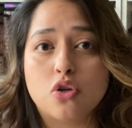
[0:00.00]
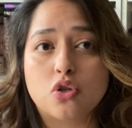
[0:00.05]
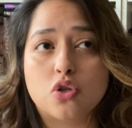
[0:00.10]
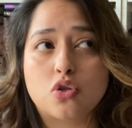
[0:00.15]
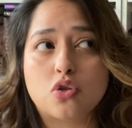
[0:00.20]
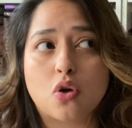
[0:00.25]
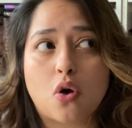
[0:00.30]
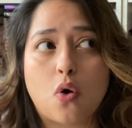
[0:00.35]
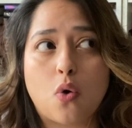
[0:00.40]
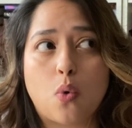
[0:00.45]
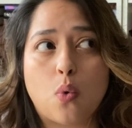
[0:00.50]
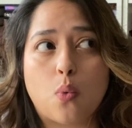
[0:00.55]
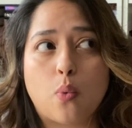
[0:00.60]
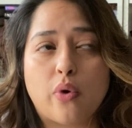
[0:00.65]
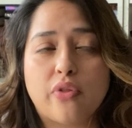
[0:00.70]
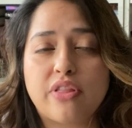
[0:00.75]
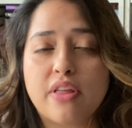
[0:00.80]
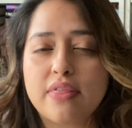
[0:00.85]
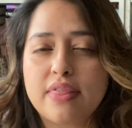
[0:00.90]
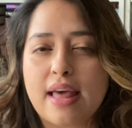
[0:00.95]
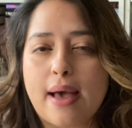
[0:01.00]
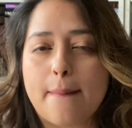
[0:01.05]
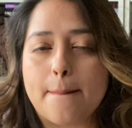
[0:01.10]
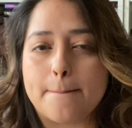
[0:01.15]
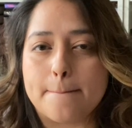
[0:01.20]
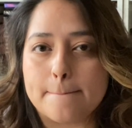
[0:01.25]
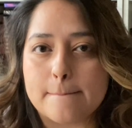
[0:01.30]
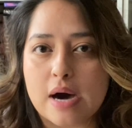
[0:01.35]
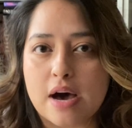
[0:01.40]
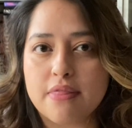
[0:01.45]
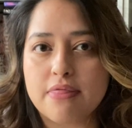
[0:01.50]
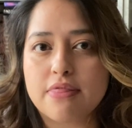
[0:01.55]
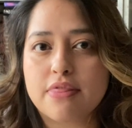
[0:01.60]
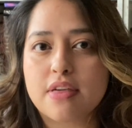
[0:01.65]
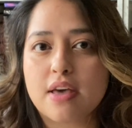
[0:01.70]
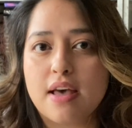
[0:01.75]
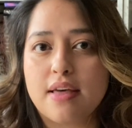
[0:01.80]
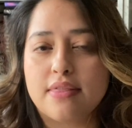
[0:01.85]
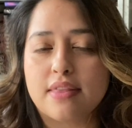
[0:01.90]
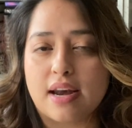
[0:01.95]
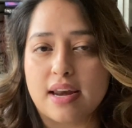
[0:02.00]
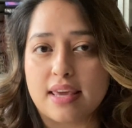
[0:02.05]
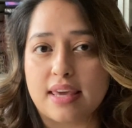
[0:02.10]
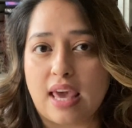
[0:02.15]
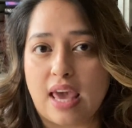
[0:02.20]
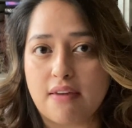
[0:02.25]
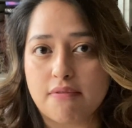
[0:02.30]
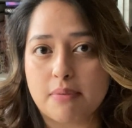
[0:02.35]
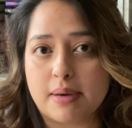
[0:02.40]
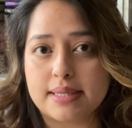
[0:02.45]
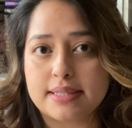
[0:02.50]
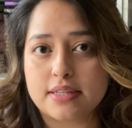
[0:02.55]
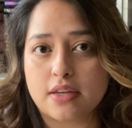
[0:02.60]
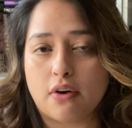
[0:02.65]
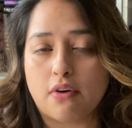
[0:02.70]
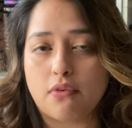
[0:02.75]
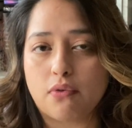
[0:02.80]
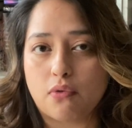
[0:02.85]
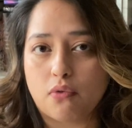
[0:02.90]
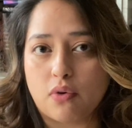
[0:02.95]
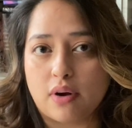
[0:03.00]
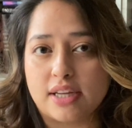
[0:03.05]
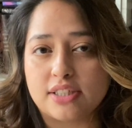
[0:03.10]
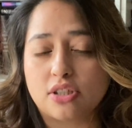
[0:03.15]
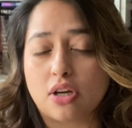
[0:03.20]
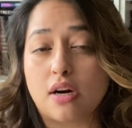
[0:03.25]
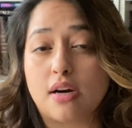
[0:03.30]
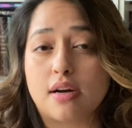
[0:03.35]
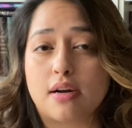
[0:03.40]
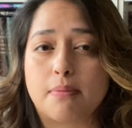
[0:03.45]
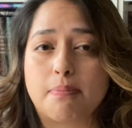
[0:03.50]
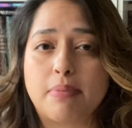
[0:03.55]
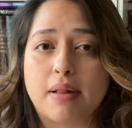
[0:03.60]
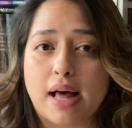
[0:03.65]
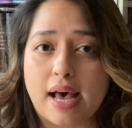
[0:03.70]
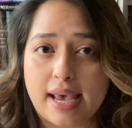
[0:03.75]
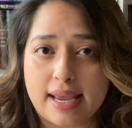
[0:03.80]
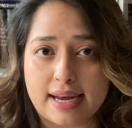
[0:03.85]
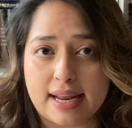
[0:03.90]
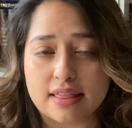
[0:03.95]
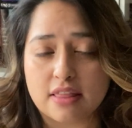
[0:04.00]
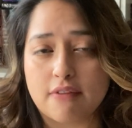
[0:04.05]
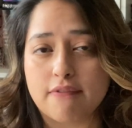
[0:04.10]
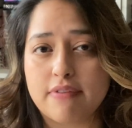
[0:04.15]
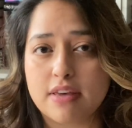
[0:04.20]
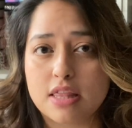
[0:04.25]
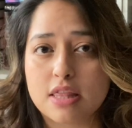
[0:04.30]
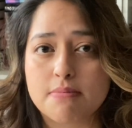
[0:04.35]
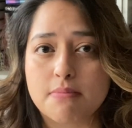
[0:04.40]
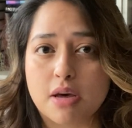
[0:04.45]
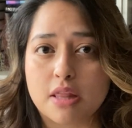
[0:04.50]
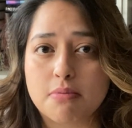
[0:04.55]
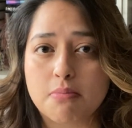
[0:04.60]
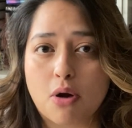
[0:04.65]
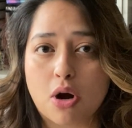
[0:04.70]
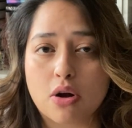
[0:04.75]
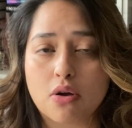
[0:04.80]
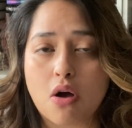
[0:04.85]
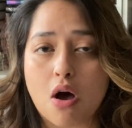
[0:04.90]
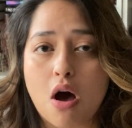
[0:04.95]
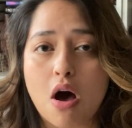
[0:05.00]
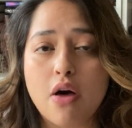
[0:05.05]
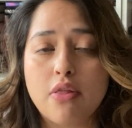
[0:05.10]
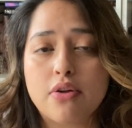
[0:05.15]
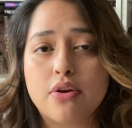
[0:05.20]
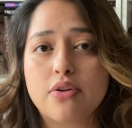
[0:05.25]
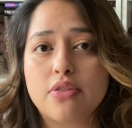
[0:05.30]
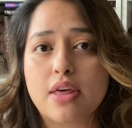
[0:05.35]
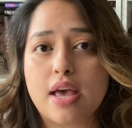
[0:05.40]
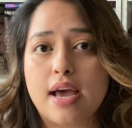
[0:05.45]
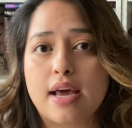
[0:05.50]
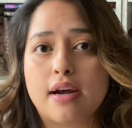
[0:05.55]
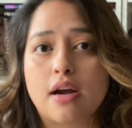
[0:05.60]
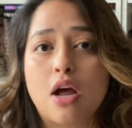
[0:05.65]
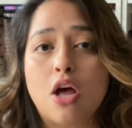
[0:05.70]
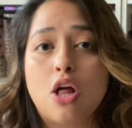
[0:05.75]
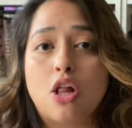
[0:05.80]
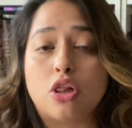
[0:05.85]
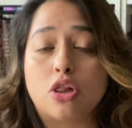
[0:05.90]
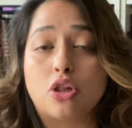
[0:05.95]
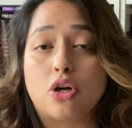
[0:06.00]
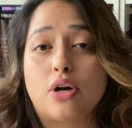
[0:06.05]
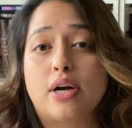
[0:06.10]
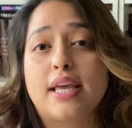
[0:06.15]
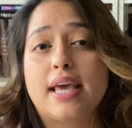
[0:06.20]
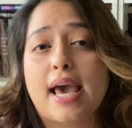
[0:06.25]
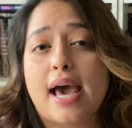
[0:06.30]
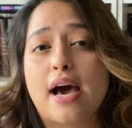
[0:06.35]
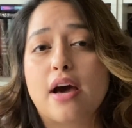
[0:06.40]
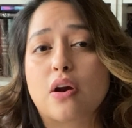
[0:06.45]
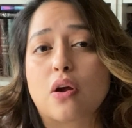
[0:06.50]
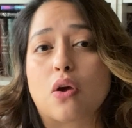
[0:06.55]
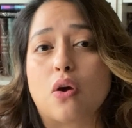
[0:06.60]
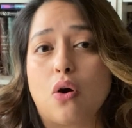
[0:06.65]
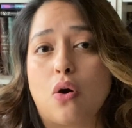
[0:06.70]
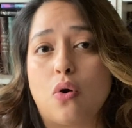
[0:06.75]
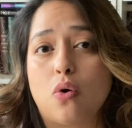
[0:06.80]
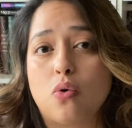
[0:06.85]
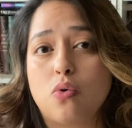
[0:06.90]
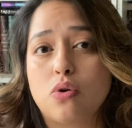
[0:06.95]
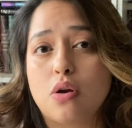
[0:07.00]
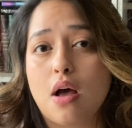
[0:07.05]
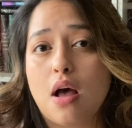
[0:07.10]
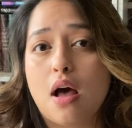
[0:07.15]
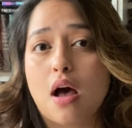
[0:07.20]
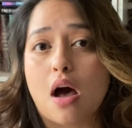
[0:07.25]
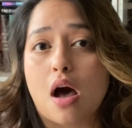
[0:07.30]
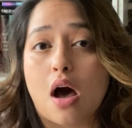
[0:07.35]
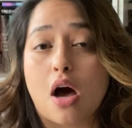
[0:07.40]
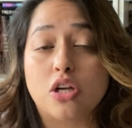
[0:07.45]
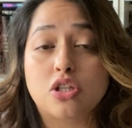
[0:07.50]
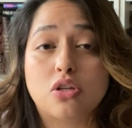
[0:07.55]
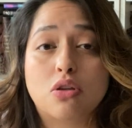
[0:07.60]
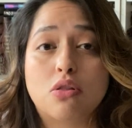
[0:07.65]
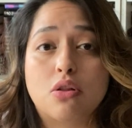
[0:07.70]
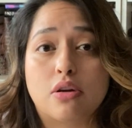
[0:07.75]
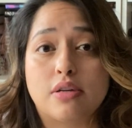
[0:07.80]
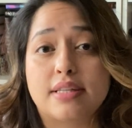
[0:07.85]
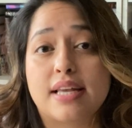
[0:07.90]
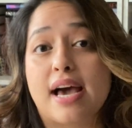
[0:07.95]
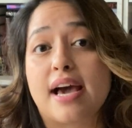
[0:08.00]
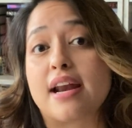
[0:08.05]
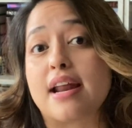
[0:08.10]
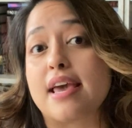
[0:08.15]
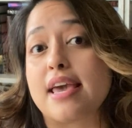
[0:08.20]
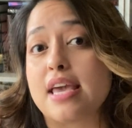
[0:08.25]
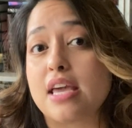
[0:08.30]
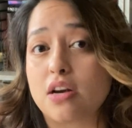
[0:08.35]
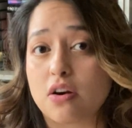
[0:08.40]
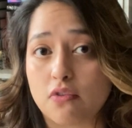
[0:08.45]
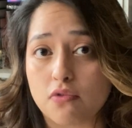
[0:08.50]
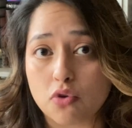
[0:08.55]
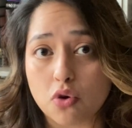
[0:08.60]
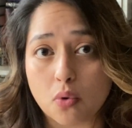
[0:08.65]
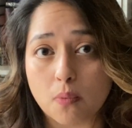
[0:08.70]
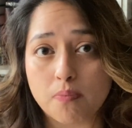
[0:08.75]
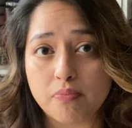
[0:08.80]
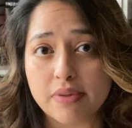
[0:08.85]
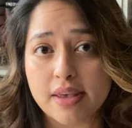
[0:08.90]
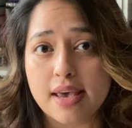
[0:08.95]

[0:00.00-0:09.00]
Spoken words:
So within that month that I gave myself when I started applying at the 5th month mark, other than learning how to code, I also learned how to interview.